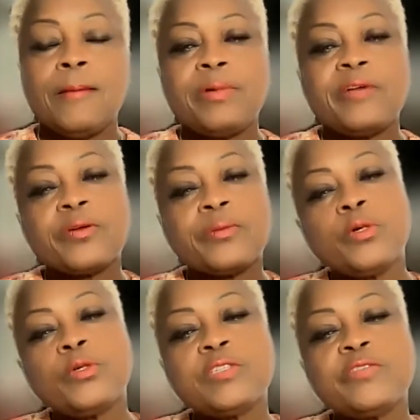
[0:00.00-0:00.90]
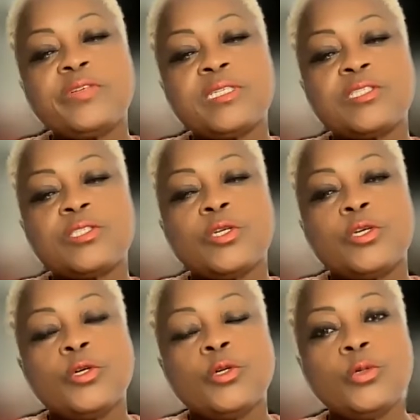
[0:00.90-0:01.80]
But for most of us
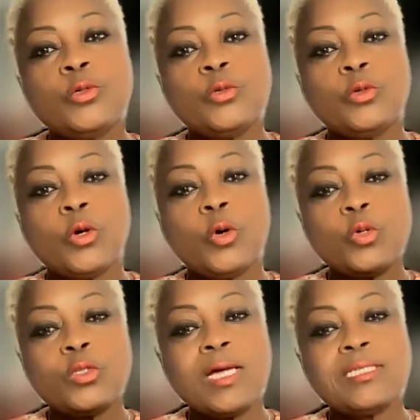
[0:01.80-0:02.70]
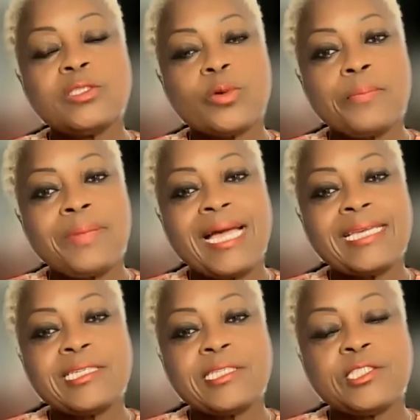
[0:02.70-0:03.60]
who hold on to our
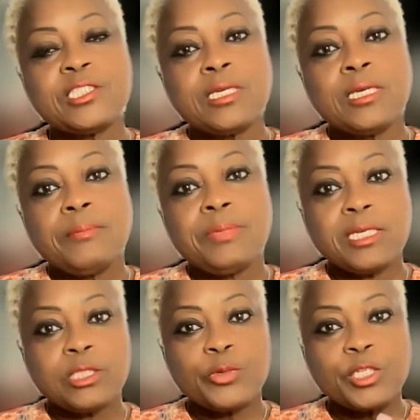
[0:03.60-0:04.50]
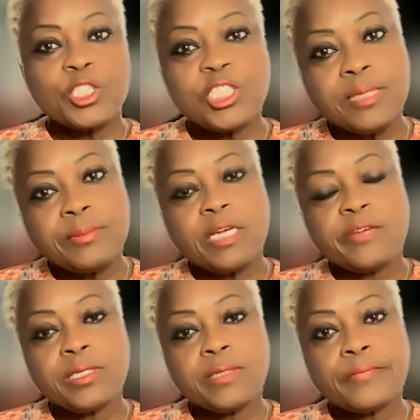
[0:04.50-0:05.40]
baggage because we're ashamed
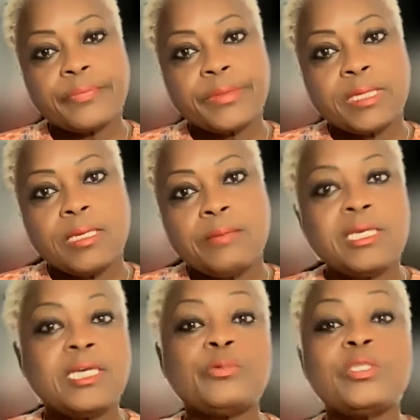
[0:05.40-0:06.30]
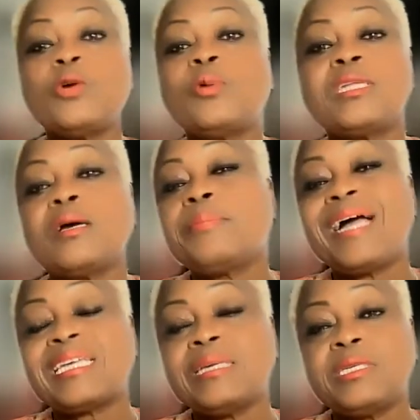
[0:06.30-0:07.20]
of it, because we don't want to
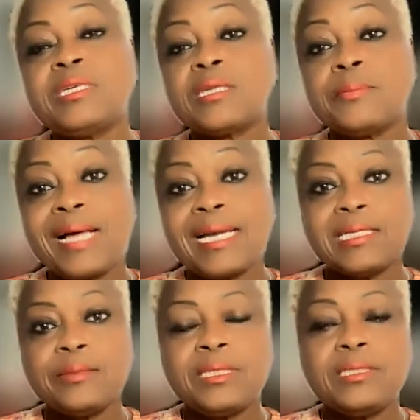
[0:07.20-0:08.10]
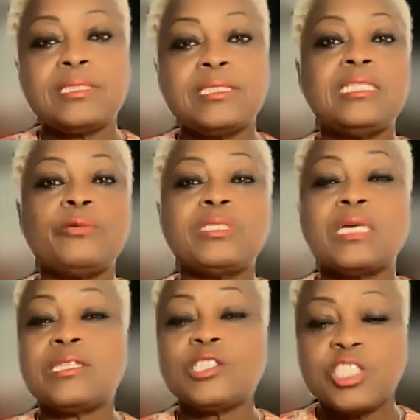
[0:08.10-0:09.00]
unpack it, because unpacking it means dealing with
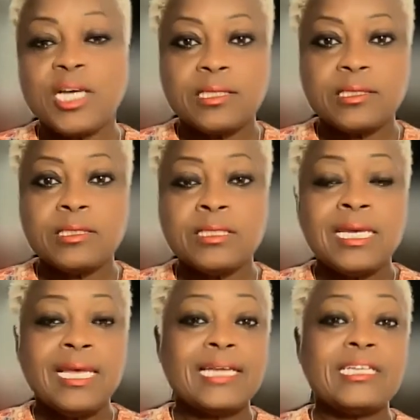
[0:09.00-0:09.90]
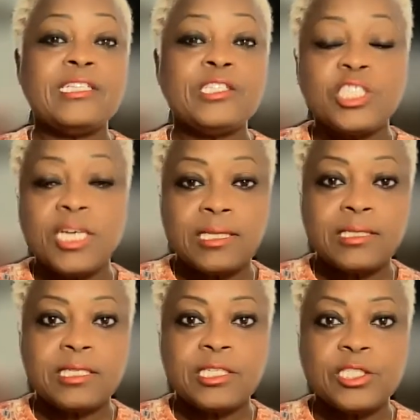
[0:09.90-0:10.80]
other childhood and inner
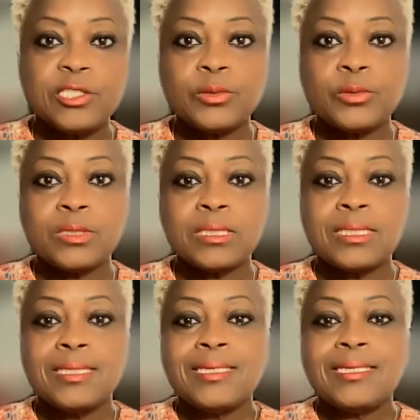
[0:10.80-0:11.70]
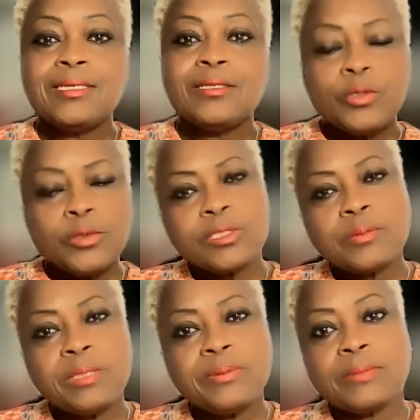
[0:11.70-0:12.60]
childhood issues, those are the
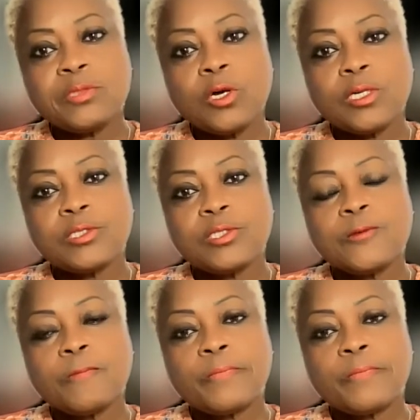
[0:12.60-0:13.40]
people I'm talking to.